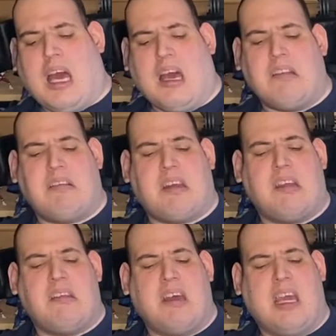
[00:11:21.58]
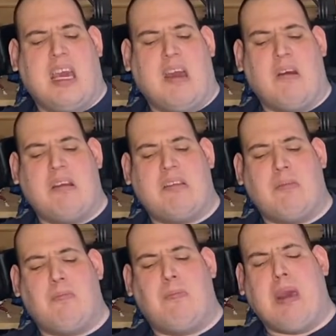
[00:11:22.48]
as you can see here, it's
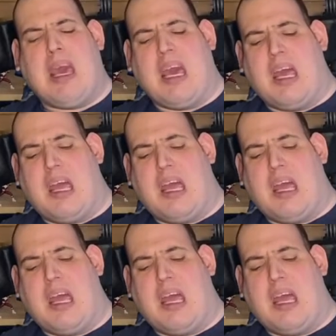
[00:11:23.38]
a bit